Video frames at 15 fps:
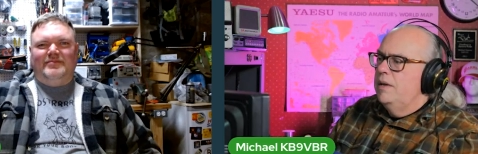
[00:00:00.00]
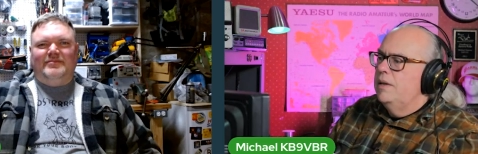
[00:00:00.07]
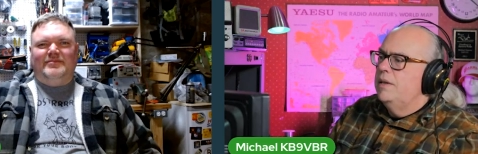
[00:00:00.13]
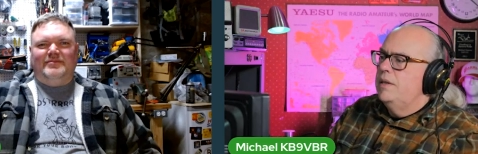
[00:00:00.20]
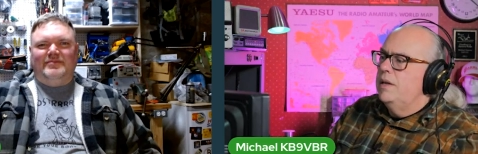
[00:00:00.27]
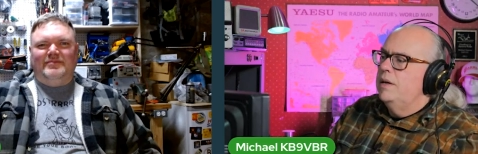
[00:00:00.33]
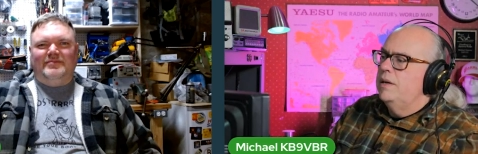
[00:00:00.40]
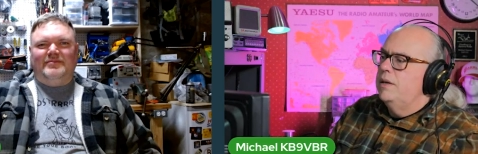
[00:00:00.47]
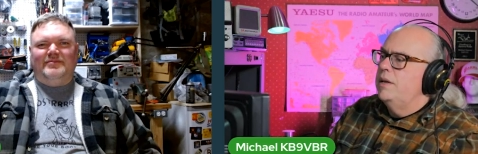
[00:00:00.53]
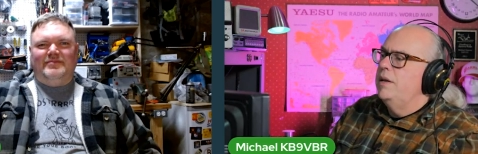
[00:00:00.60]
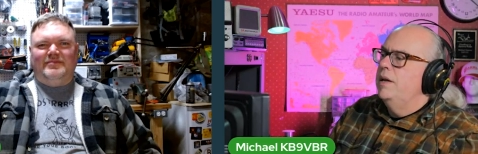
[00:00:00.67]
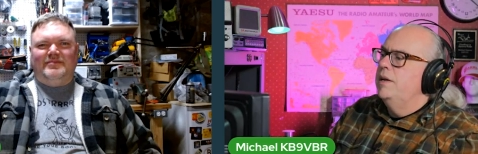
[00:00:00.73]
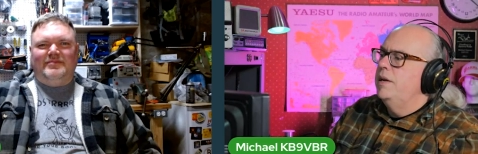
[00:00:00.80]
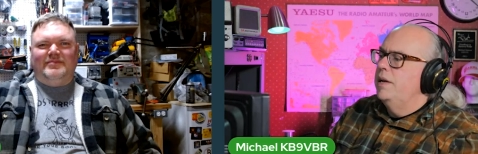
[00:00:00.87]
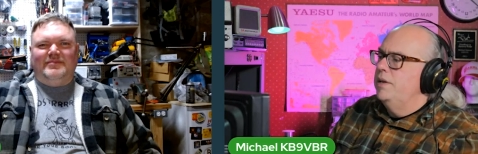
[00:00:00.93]
Speaker 1: the
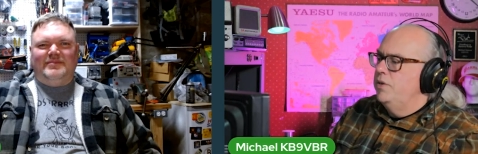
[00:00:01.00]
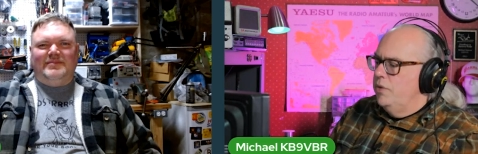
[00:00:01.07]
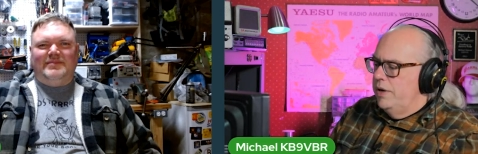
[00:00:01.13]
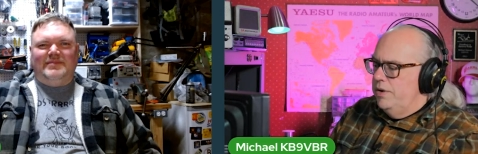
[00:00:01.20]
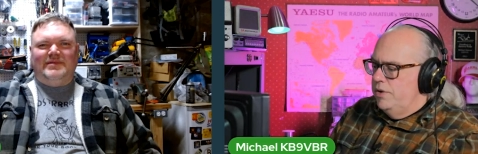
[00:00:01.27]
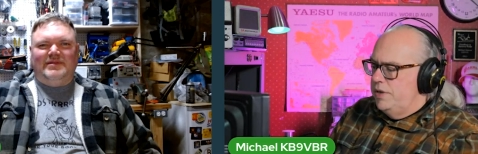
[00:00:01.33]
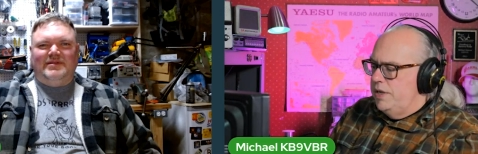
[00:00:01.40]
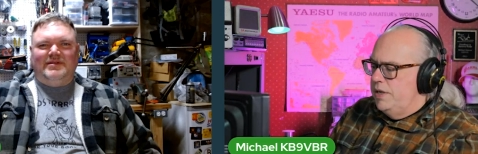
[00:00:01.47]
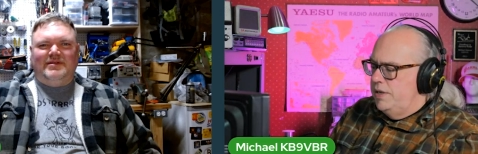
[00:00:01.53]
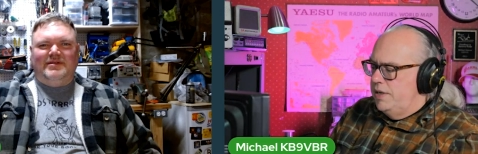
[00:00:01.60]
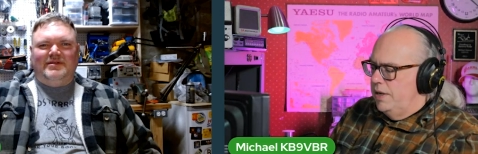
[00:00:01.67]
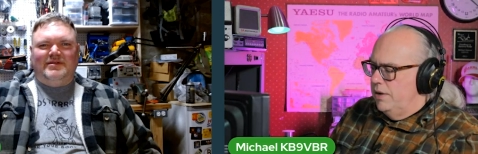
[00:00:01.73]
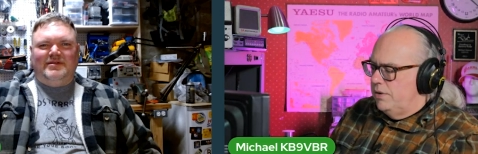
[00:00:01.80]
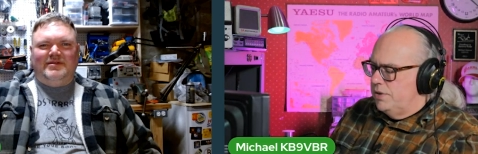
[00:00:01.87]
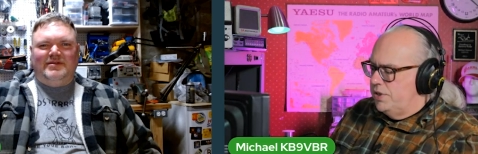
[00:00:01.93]
in, in greater
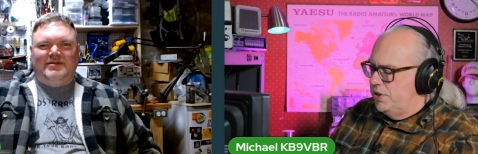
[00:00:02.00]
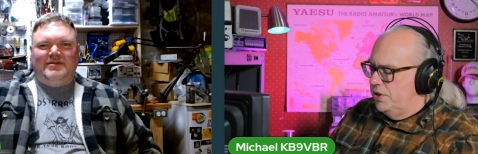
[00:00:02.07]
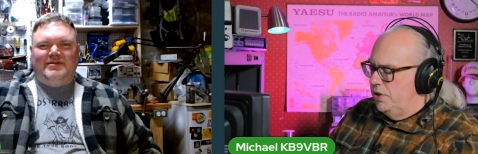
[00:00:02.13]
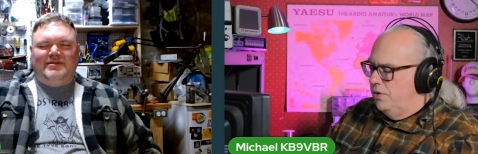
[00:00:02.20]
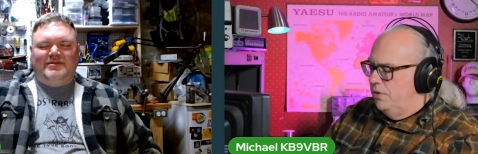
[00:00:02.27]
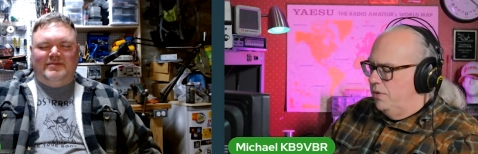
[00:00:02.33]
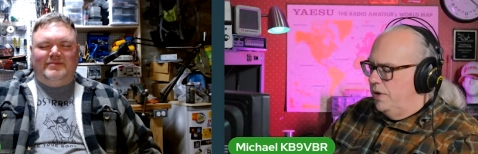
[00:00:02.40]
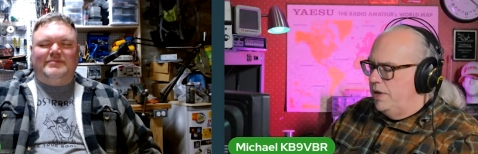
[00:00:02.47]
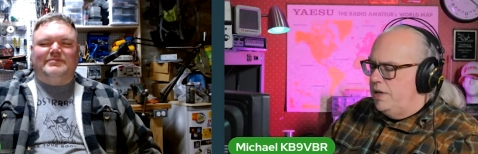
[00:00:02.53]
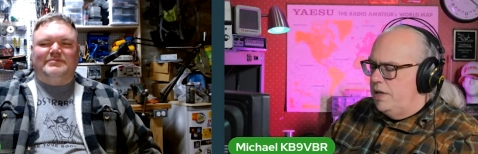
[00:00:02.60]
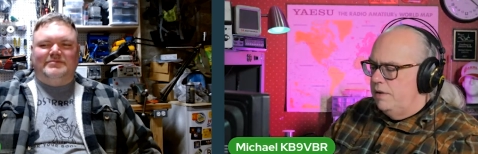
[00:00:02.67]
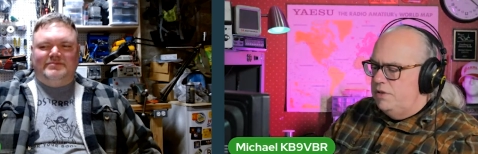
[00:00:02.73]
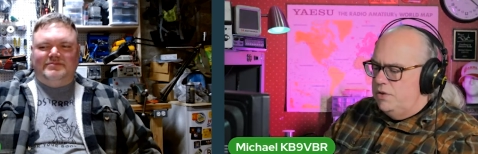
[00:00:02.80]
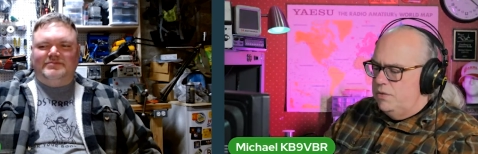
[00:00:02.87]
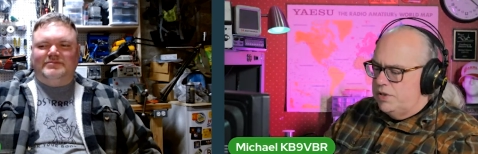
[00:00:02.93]
detail so it
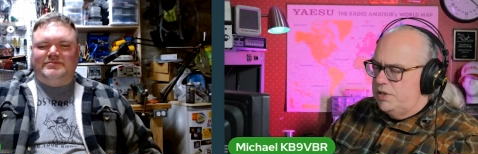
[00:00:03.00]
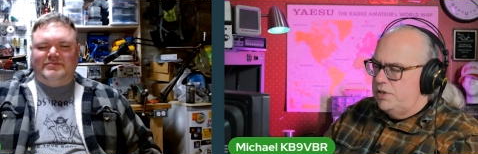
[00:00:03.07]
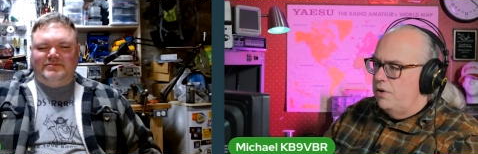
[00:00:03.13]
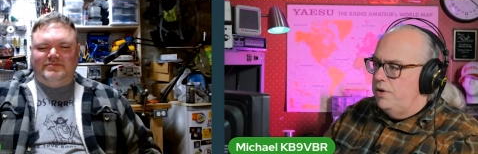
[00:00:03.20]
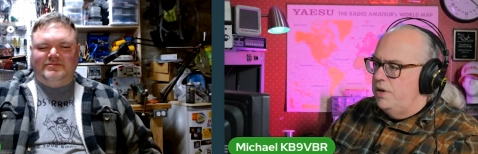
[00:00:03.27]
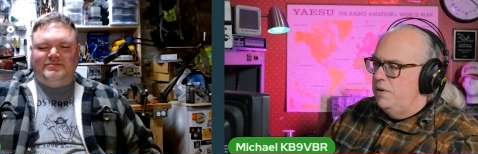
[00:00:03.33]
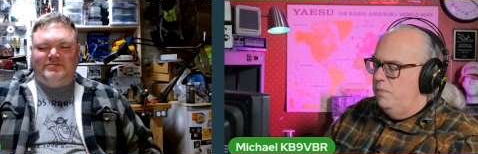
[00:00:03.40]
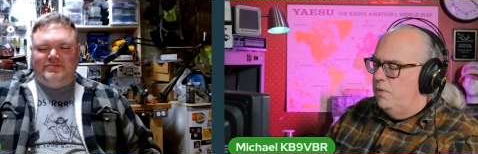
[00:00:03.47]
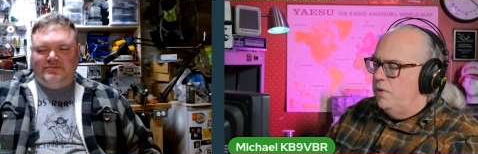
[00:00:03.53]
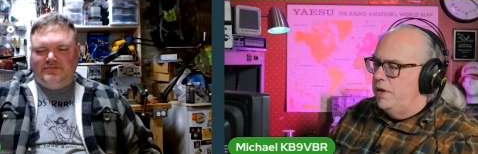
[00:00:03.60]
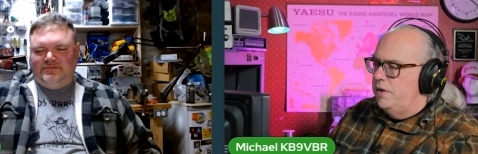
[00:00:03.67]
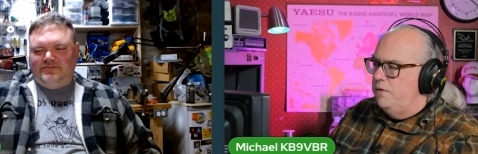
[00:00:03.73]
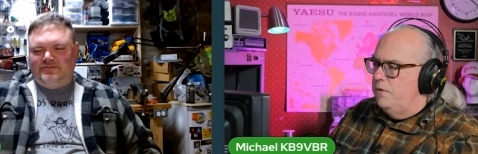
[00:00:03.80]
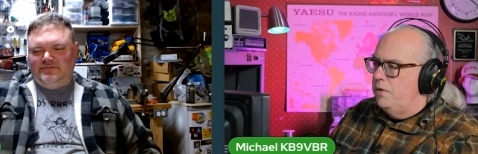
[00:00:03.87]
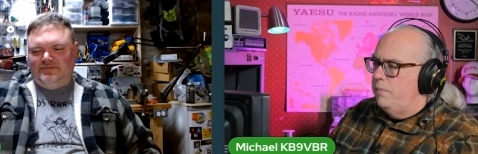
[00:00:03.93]
gives you a starting point
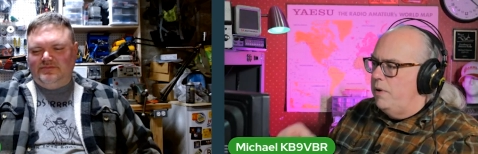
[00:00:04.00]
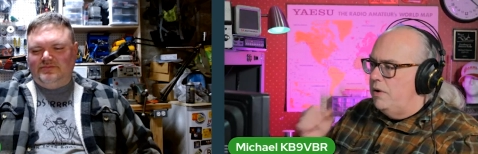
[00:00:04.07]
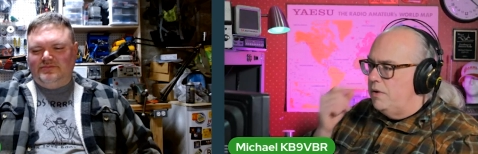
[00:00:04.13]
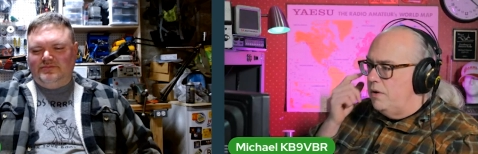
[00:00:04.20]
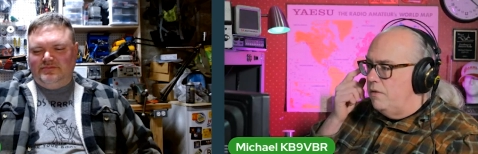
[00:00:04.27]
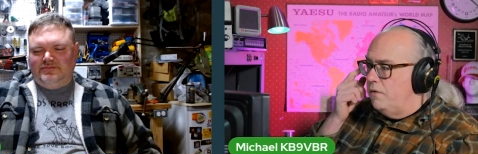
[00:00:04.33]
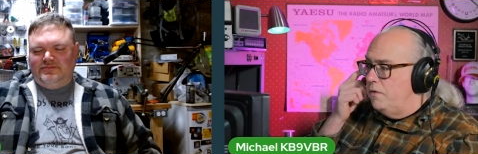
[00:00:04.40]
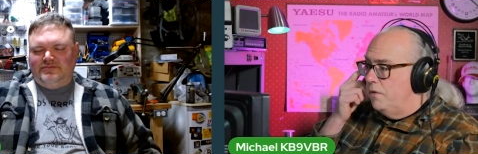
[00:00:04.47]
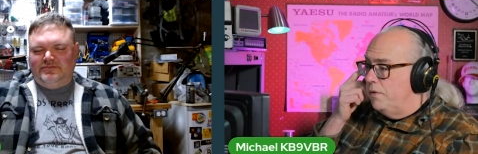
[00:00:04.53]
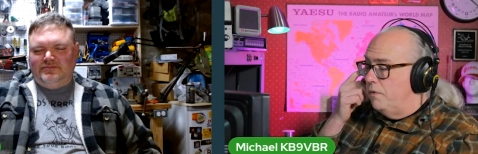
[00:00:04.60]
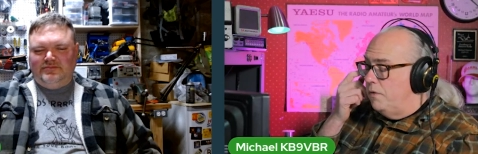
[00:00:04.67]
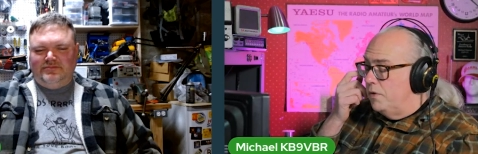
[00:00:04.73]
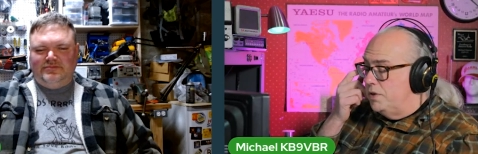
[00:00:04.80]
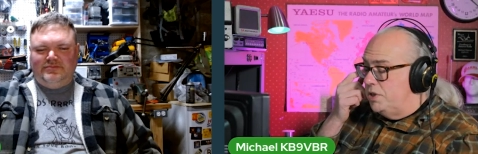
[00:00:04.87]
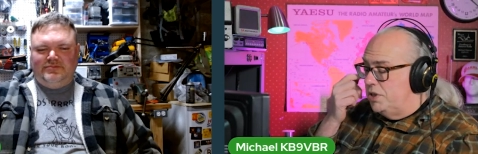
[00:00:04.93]
for about for for
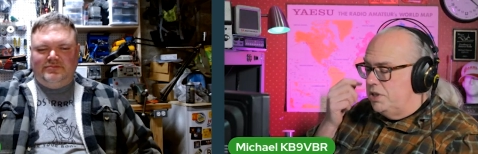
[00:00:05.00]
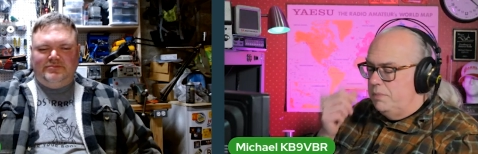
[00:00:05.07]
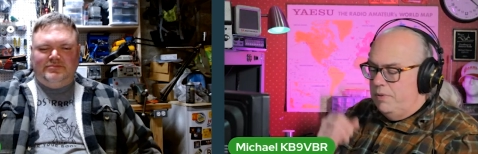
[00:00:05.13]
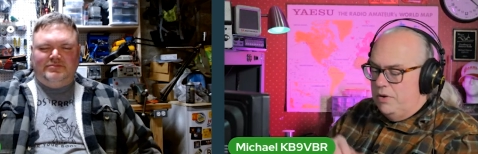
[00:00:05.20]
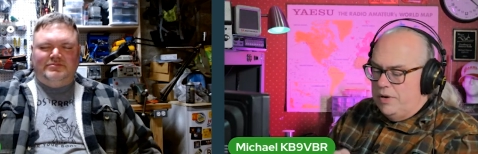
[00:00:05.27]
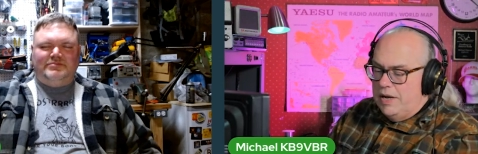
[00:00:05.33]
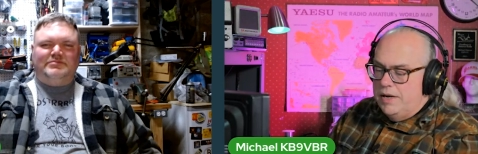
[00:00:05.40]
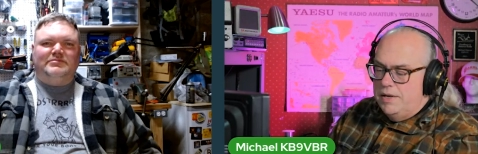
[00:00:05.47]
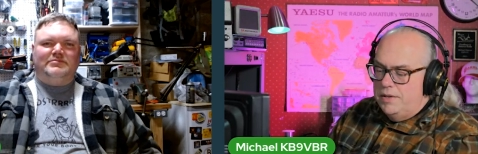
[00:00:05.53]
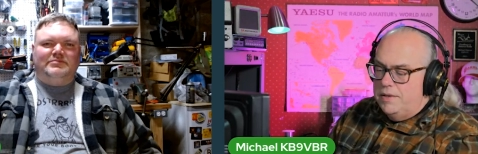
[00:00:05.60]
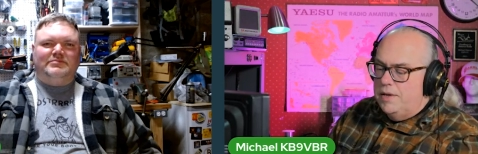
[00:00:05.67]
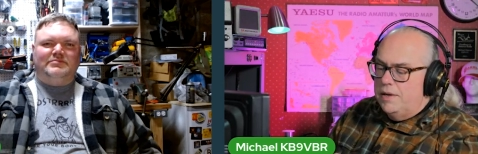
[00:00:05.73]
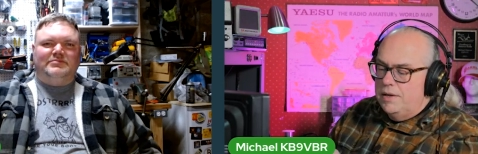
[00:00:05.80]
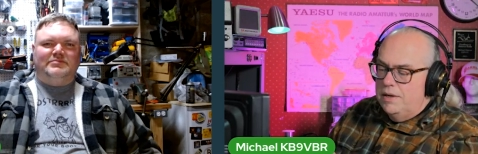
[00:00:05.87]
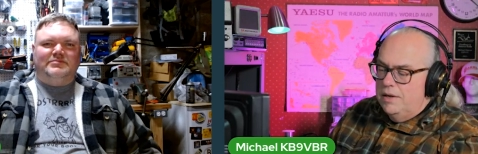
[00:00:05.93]
just about anything
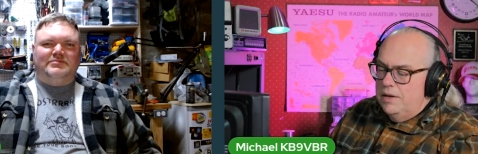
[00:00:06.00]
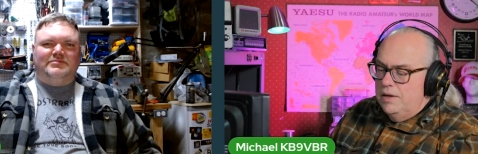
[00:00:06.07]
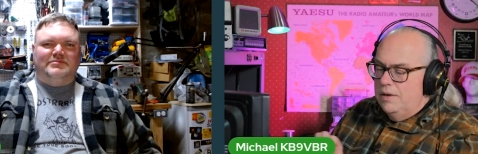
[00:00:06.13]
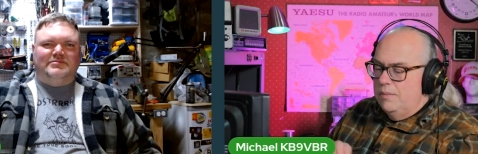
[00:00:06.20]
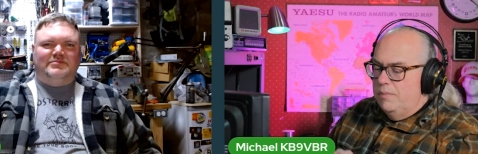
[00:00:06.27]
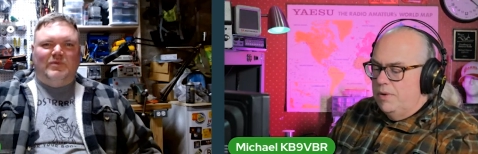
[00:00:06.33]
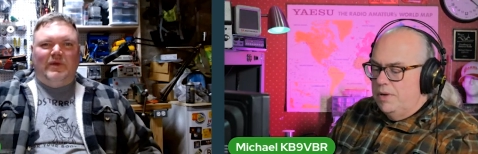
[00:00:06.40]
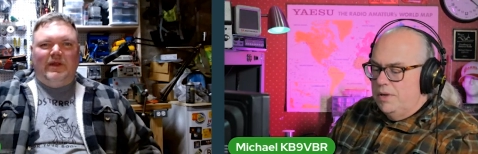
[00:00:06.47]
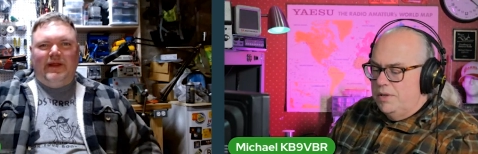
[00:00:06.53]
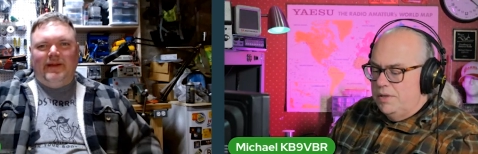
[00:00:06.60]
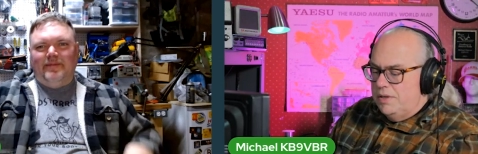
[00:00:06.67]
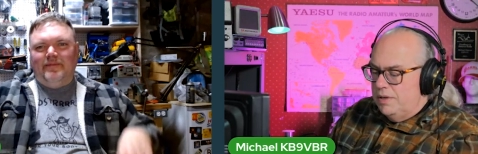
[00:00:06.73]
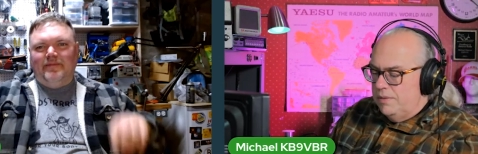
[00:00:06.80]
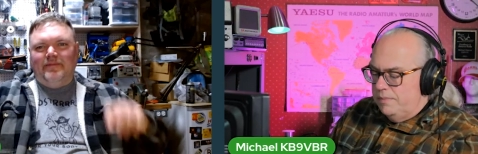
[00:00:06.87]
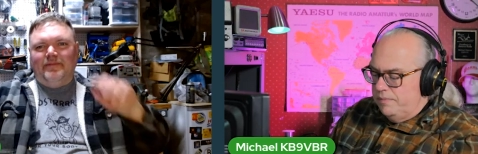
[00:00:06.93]
but right.
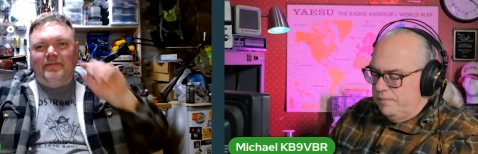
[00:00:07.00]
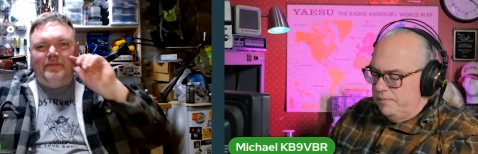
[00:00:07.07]
um,